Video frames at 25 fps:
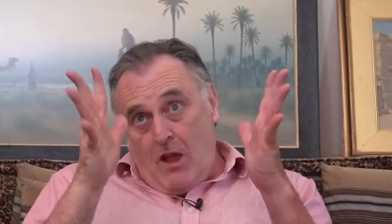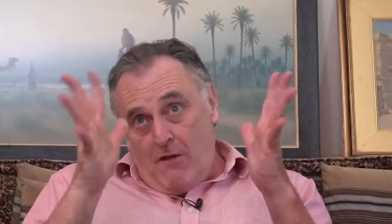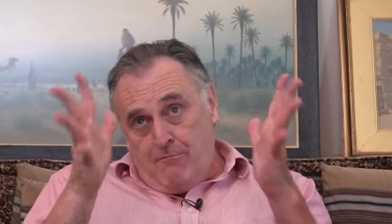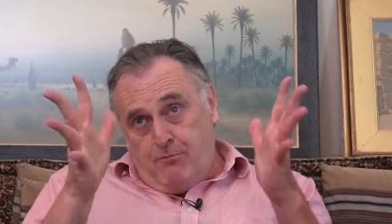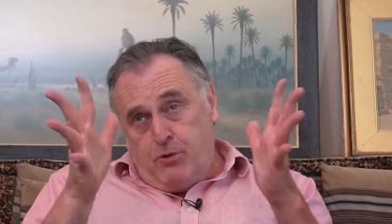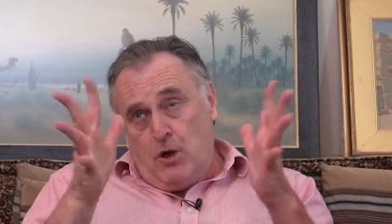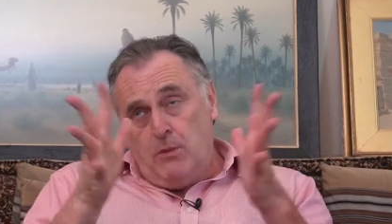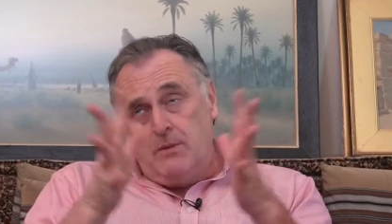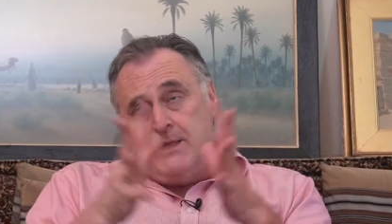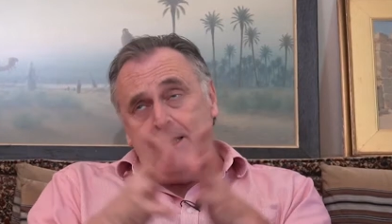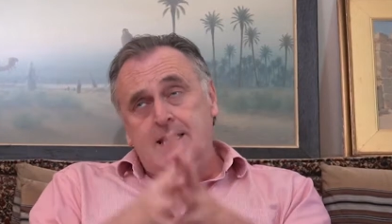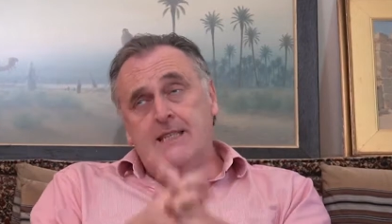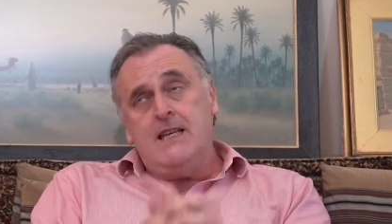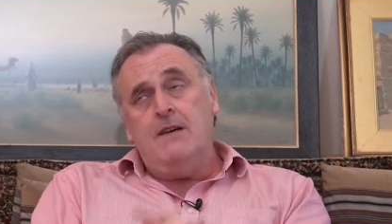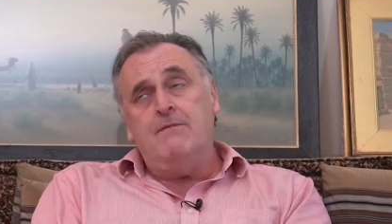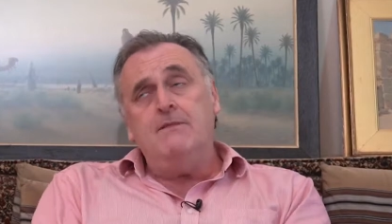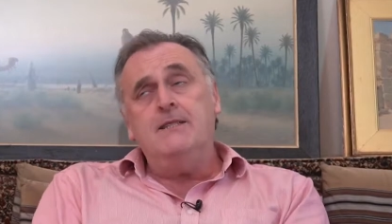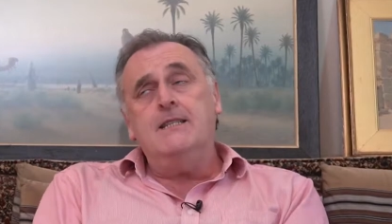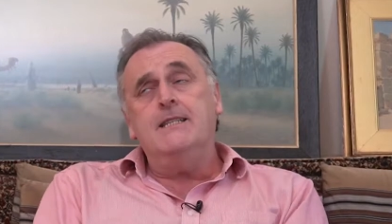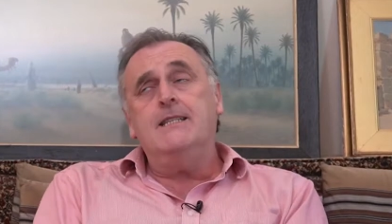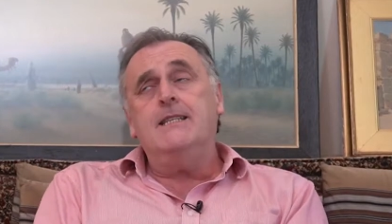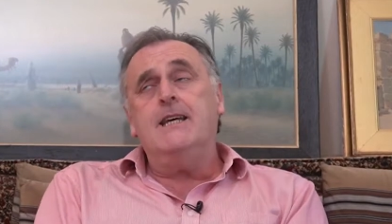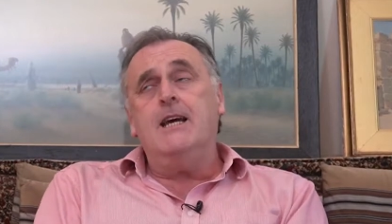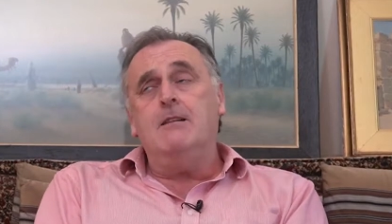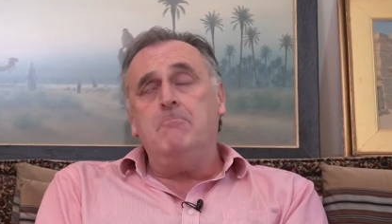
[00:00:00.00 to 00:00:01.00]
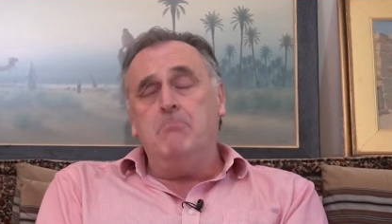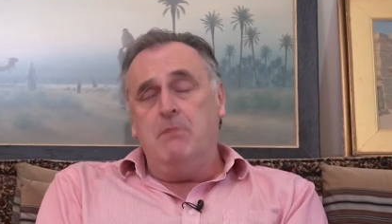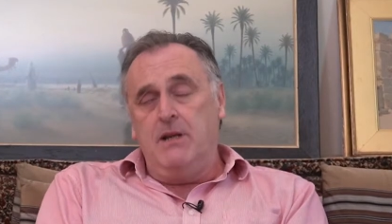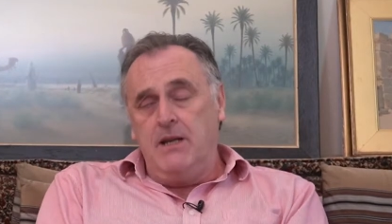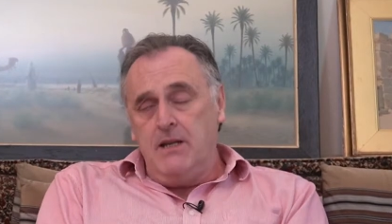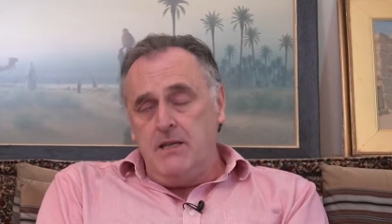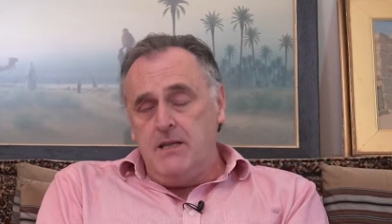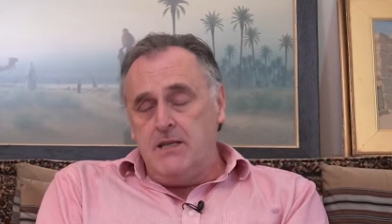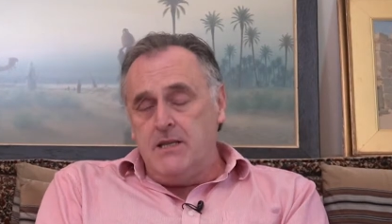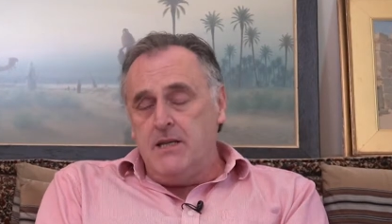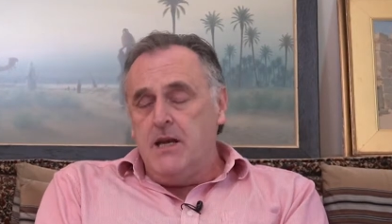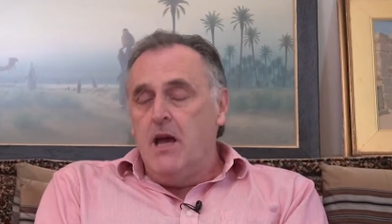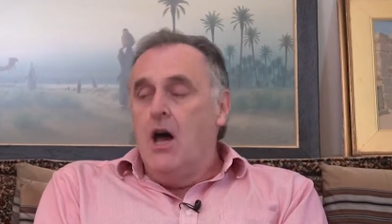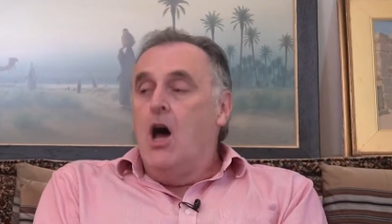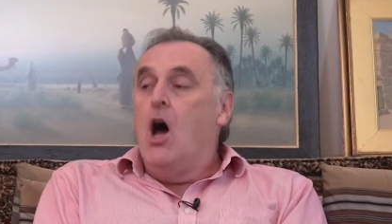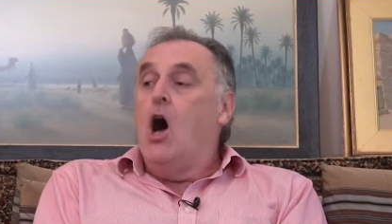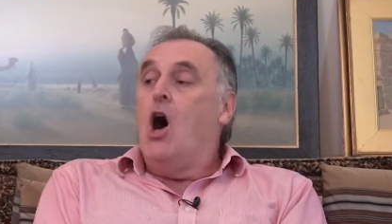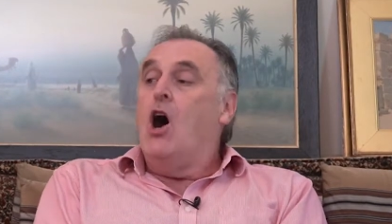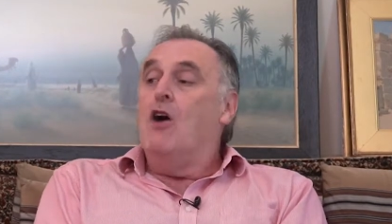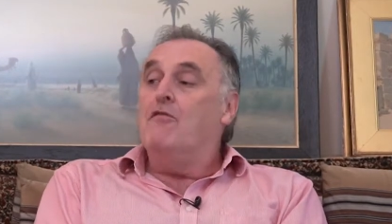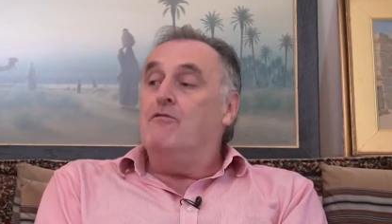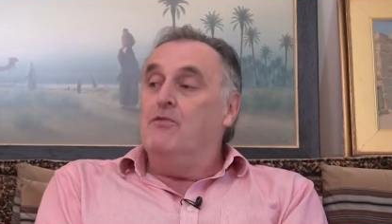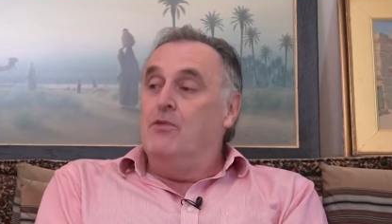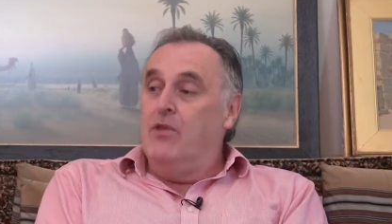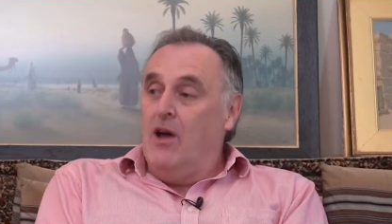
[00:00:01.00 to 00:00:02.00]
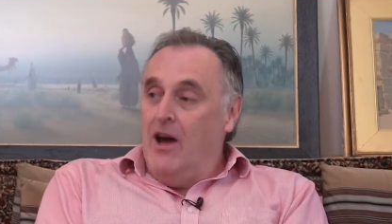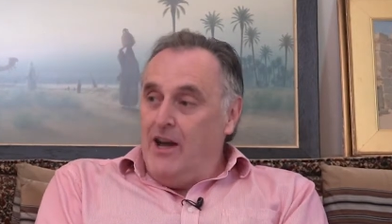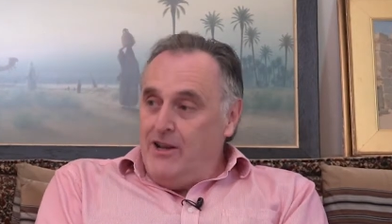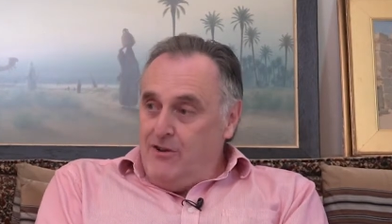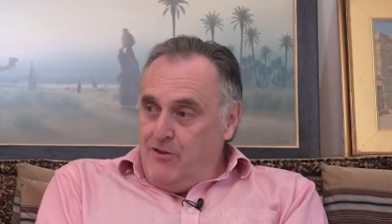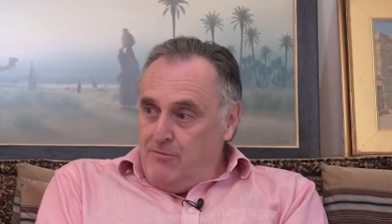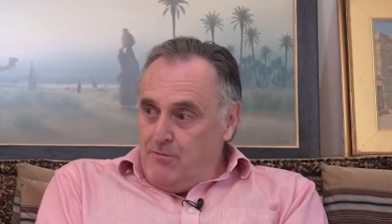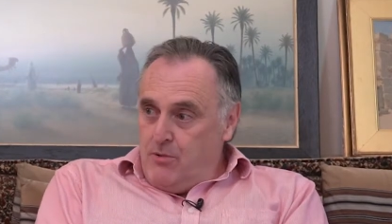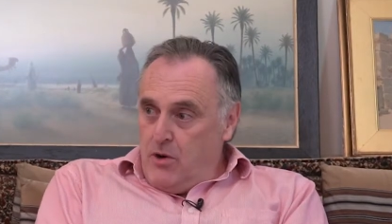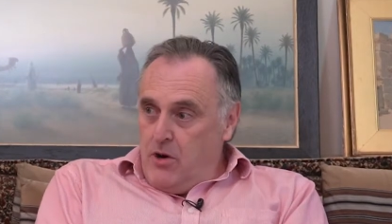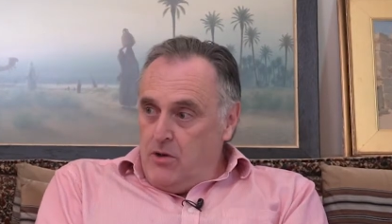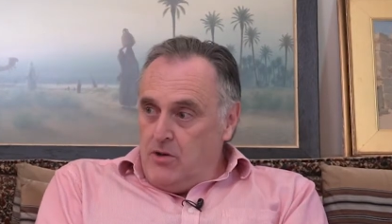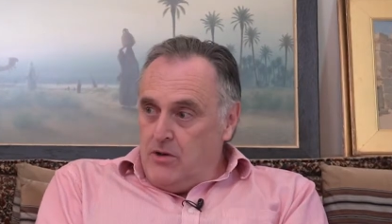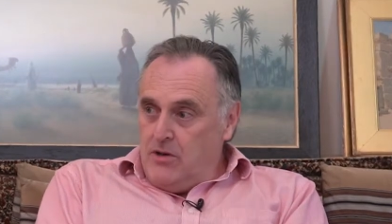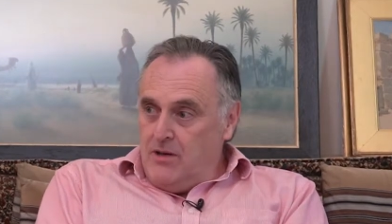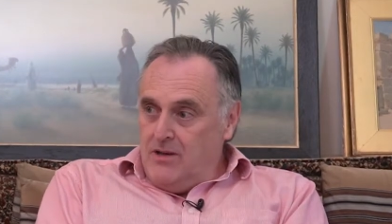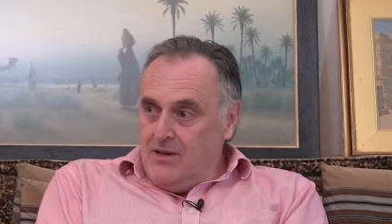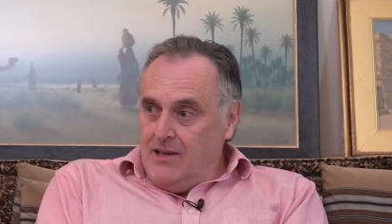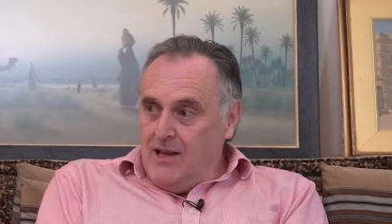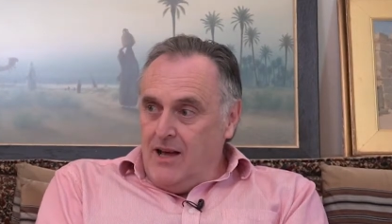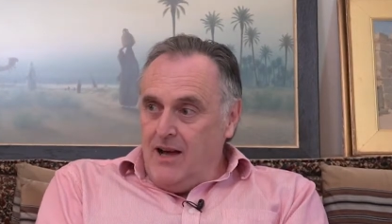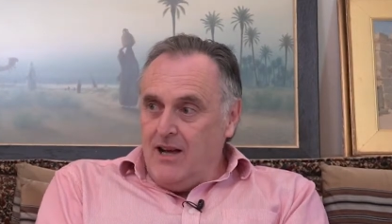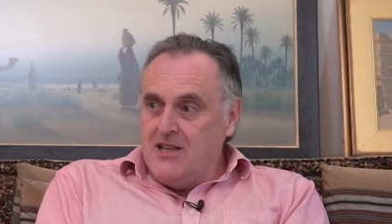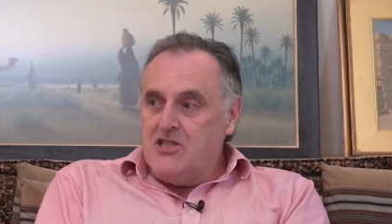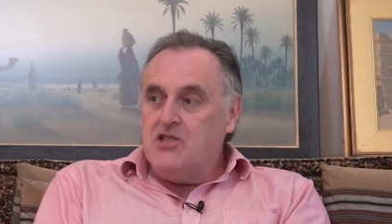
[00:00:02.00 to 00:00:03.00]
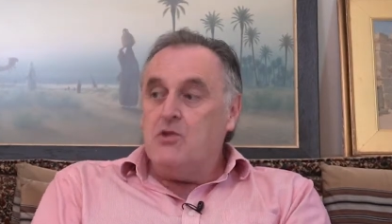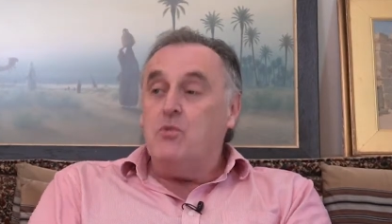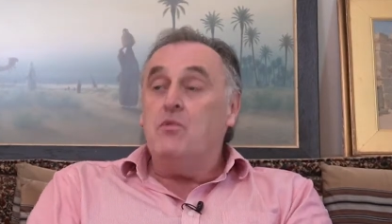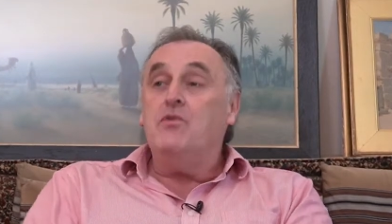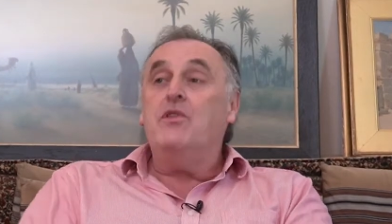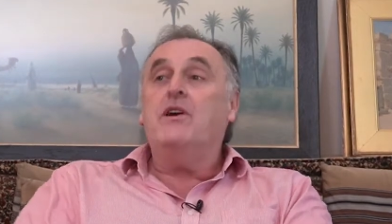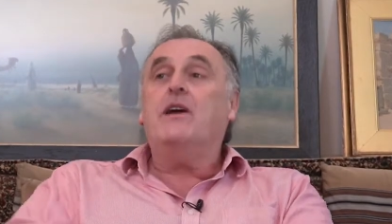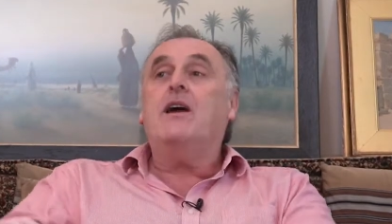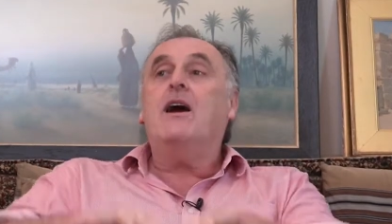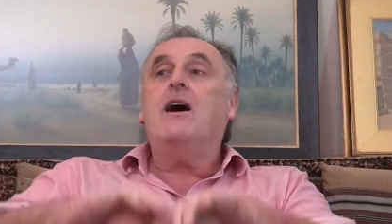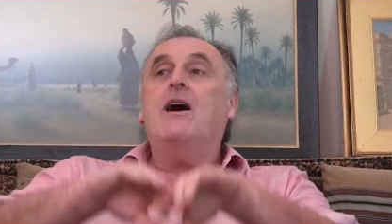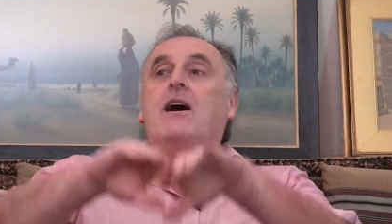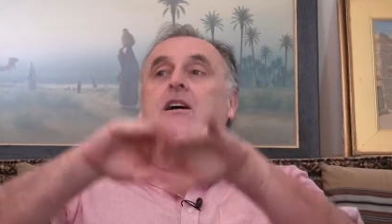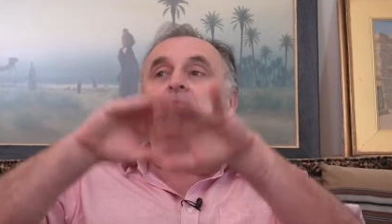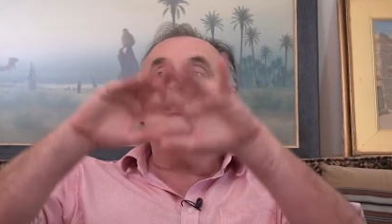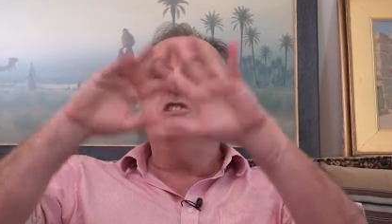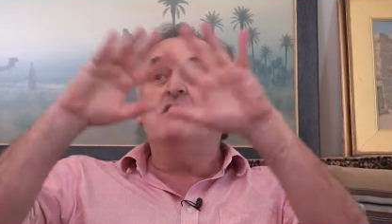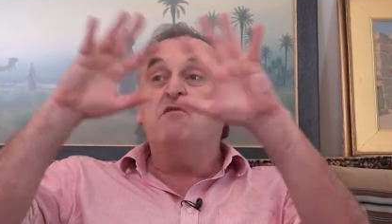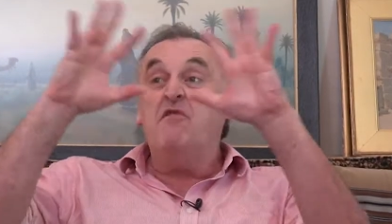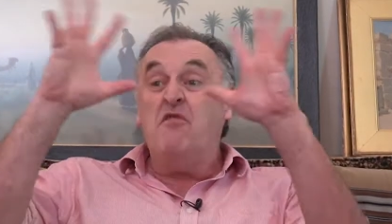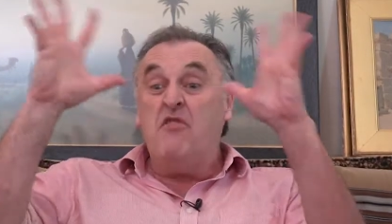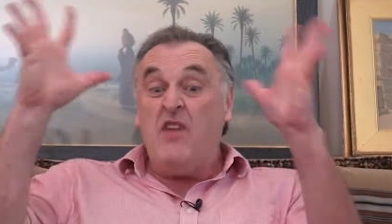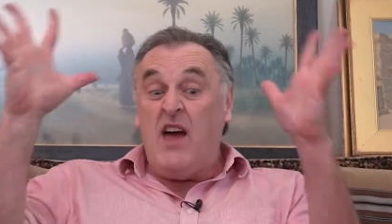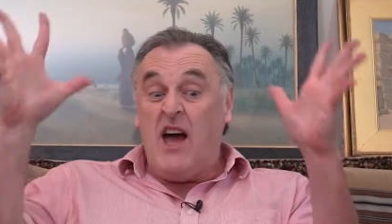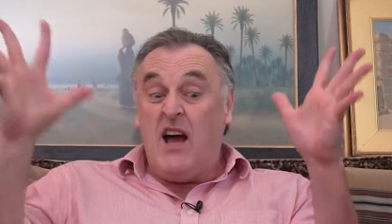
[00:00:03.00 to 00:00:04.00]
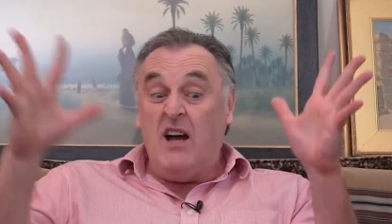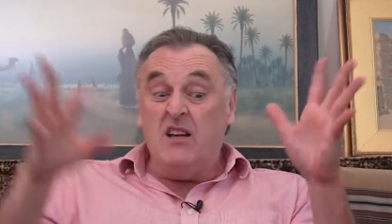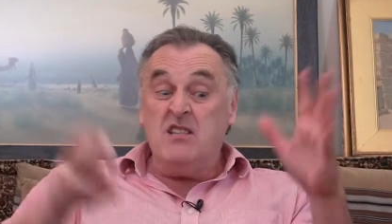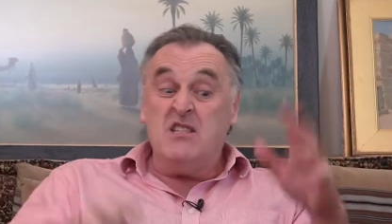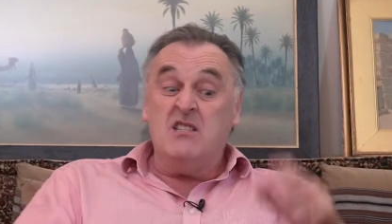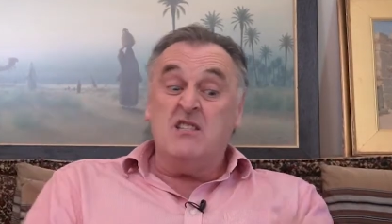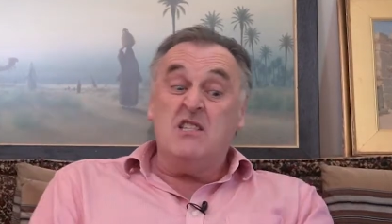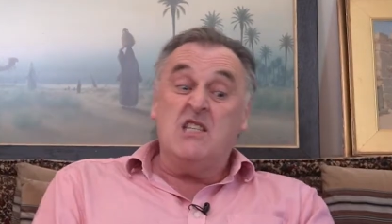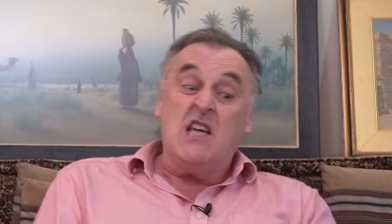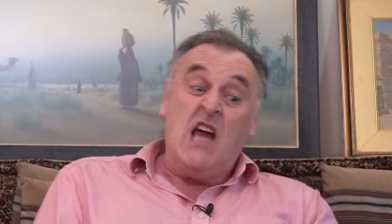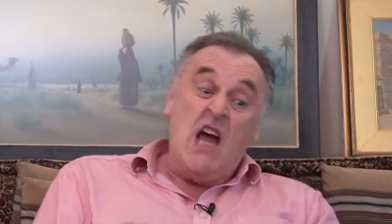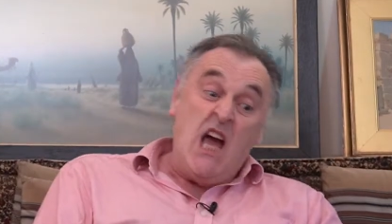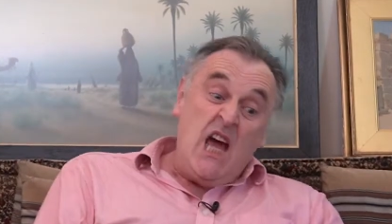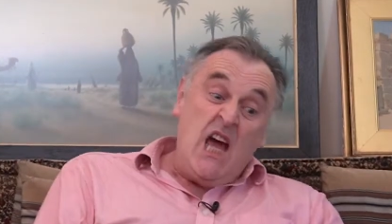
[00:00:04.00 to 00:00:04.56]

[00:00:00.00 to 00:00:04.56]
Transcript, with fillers: probably seven to ten minutes of Night of Broken Glass with a cast of thousands